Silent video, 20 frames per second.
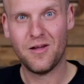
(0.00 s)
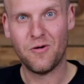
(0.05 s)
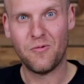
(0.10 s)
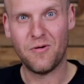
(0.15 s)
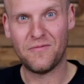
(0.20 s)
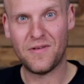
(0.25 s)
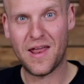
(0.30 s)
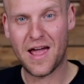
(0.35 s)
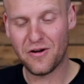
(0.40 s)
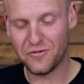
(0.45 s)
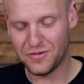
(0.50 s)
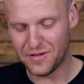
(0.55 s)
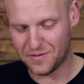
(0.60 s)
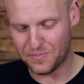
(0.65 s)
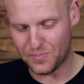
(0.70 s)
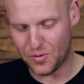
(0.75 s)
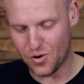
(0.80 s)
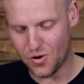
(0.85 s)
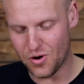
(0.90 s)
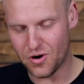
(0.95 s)
We've nailed this
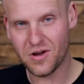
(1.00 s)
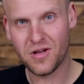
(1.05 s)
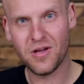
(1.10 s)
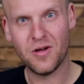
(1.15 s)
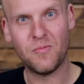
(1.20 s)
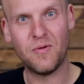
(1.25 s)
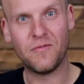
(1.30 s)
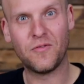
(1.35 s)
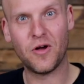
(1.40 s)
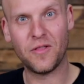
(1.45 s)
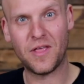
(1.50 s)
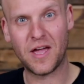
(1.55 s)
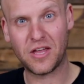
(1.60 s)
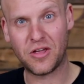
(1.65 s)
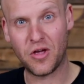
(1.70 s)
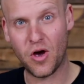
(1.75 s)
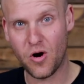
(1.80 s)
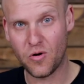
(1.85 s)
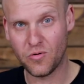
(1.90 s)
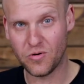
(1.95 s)
pork. We've got that
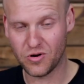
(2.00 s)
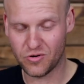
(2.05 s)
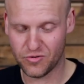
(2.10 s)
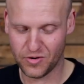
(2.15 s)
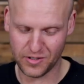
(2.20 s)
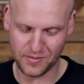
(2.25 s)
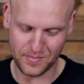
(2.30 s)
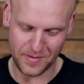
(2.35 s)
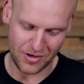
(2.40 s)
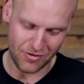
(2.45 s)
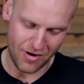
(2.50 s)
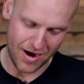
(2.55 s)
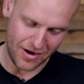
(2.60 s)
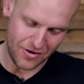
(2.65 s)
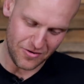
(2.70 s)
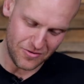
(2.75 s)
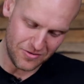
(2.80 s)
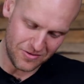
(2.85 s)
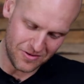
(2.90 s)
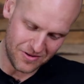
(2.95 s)
golden crispy
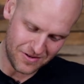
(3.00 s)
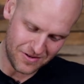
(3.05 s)
crackle.